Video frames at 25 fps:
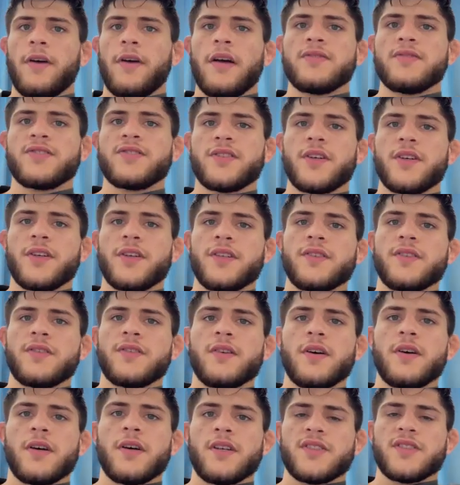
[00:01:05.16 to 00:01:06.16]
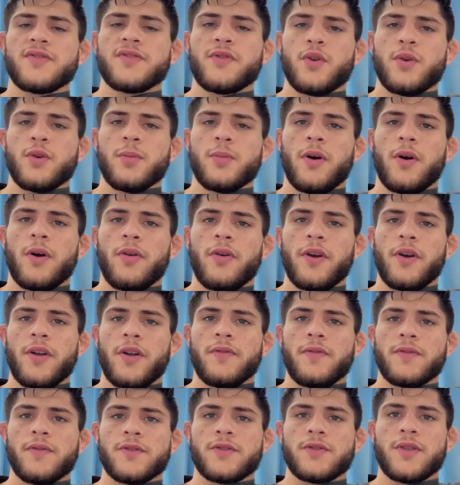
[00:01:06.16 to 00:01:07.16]
I've studied his film already
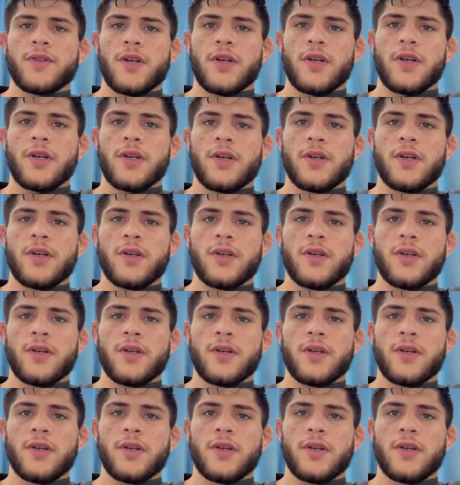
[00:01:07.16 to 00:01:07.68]
for sure.